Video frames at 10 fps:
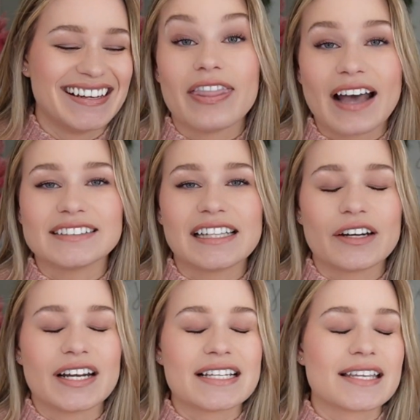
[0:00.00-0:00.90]
That's
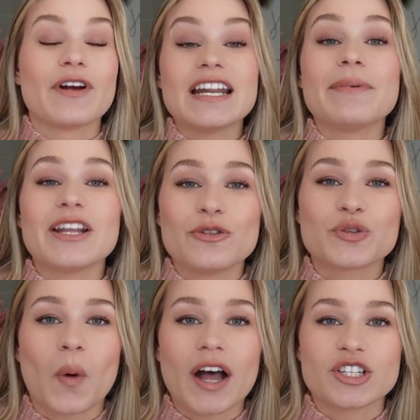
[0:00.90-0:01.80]
hilarious. For anybody who's
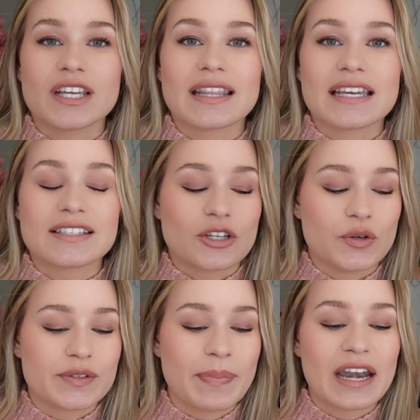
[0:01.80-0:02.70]
watching this,
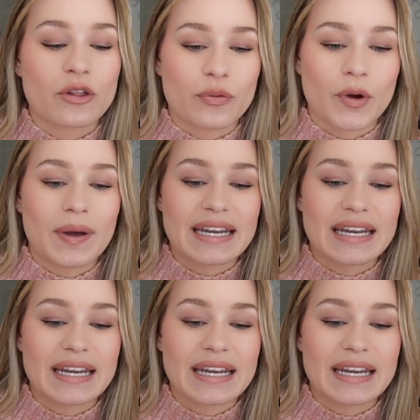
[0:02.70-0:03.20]
who's been through it